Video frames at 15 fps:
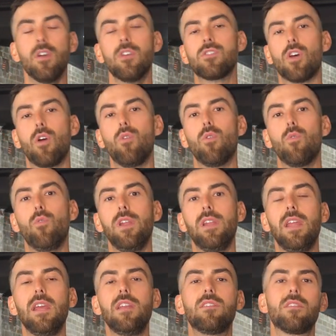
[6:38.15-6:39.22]
So we
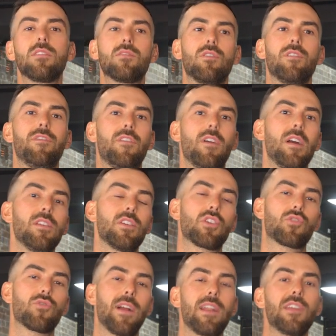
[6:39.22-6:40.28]
need to sort of find a
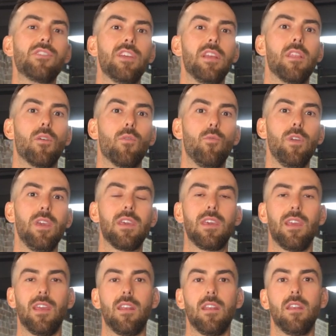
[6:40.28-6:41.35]
strategy that we
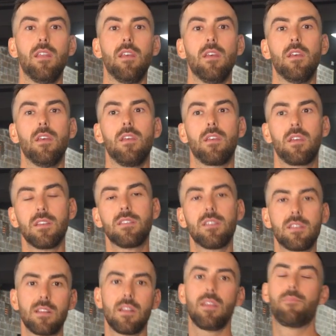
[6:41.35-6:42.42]
can
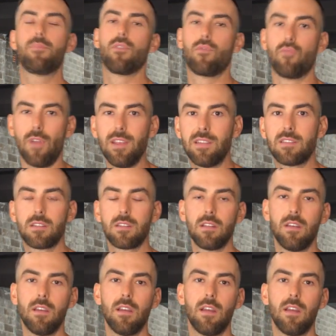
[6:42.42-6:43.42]
consistently progress